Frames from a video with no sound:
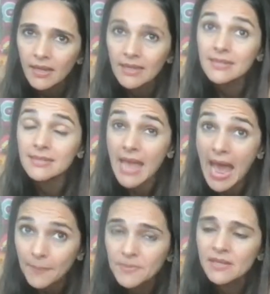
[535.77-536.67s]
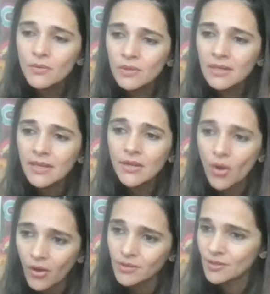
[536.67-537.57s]
It is absolutely
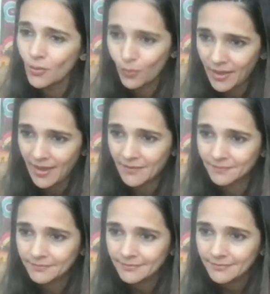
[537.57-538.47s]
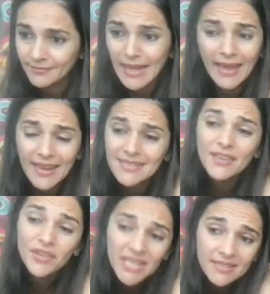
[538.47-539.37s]
not okay. And as
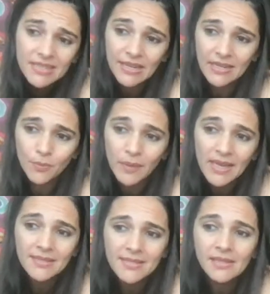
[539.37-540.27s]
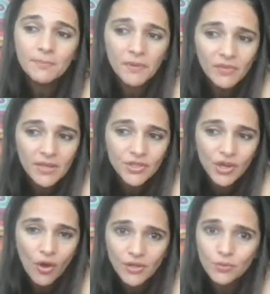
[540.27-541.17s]
I reiterate, we are still the privileged
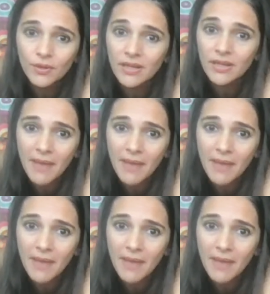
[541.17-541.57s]
lot who can